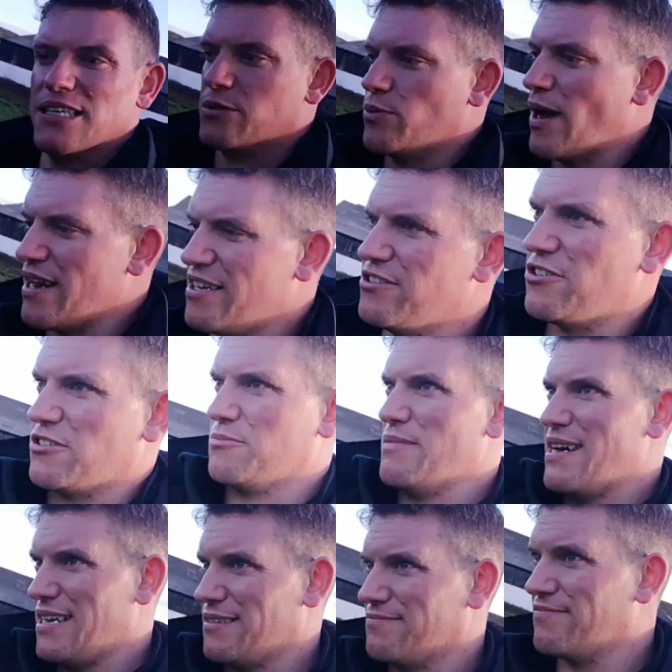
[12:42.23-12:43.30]
as well and just
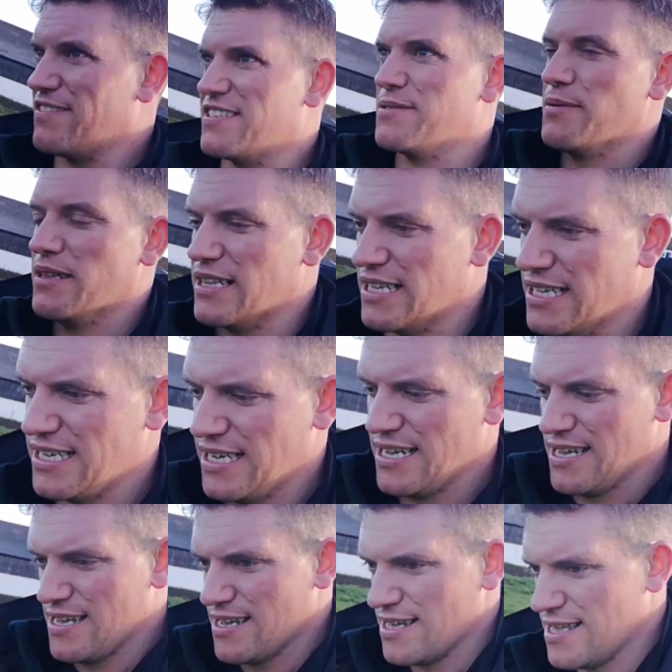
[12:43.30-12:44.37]
made it visible.
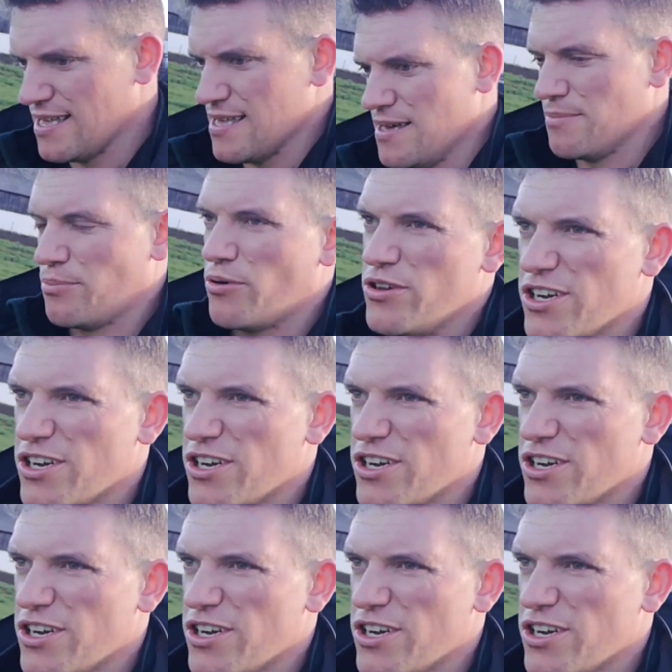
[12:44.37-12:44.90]
But